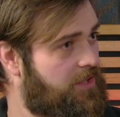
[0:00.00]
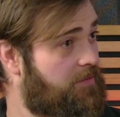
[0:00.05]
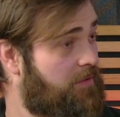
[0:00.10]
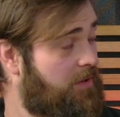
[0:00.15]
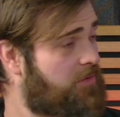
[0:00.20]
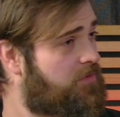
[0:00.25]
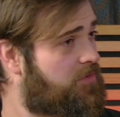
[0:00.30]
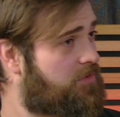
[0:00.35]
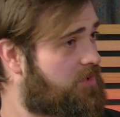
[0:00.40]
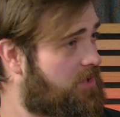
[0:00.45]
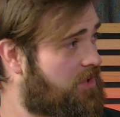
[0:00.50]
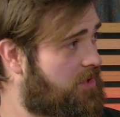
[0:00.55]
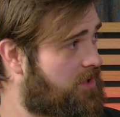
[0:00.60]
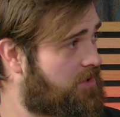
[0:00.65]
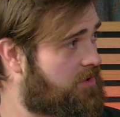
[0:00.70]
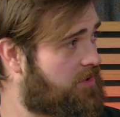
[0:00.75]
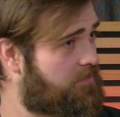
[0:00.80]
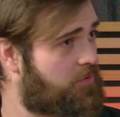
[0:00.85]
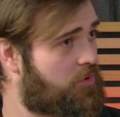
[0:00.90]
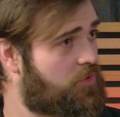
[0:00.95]
event,
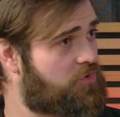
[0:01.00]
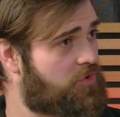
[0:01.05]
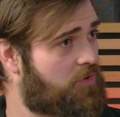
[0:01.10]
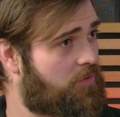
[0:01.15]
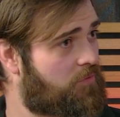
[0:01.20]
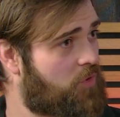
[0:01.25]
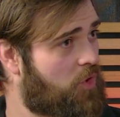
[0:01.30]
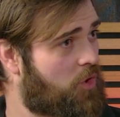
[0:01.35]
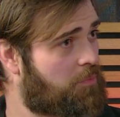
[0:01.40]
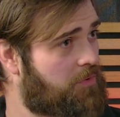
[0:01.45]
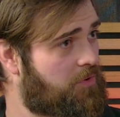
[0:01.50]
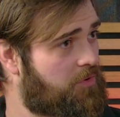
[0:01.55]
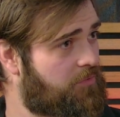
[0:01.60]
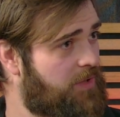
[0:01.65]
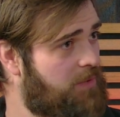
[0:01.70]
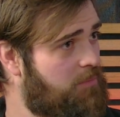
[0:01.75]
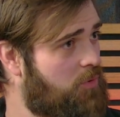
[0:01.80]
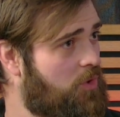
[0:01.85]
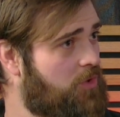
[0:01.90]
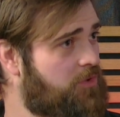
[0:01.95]
the Future of Corporate
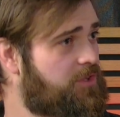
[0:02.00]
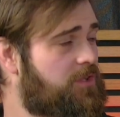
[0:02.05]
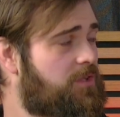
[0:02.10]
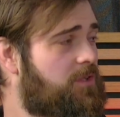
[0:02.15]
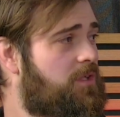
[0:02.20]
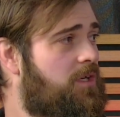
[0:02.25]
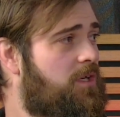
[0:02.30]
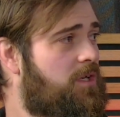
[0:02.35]
Reporting.